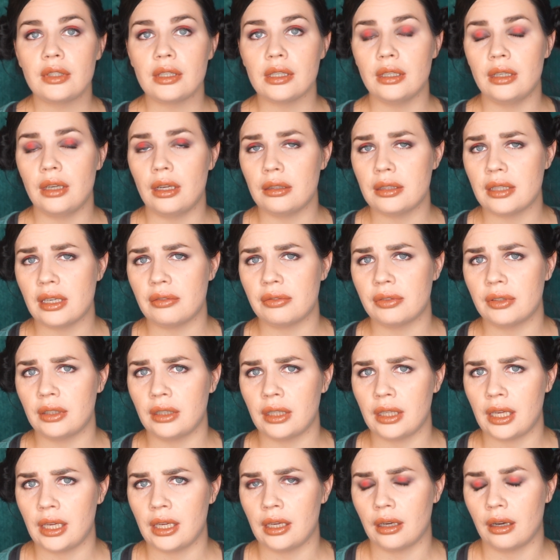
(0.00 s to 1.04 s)
and I'll
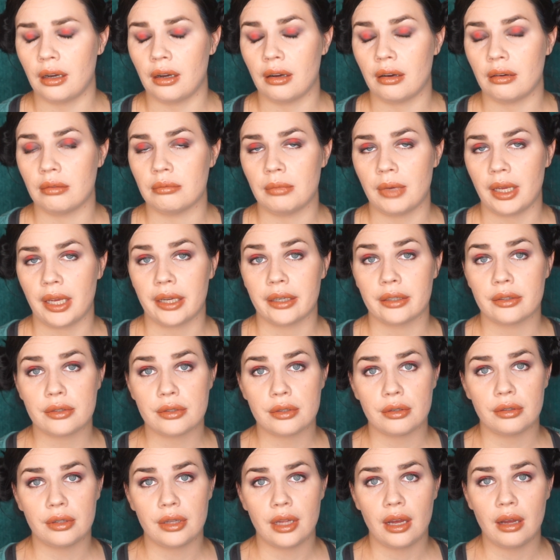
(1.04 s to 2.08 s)
definitely
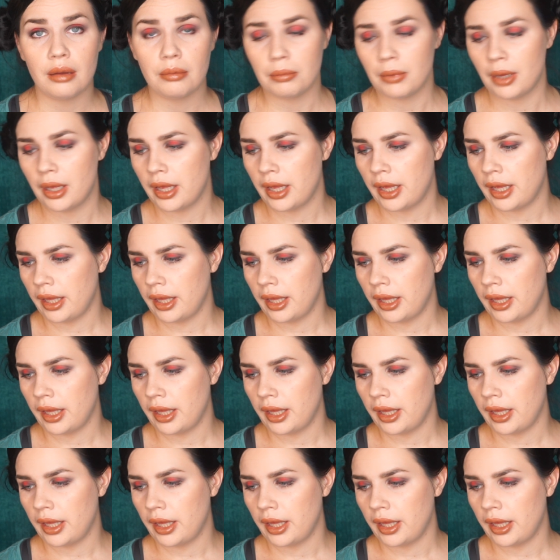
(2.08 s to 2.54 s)
answer them.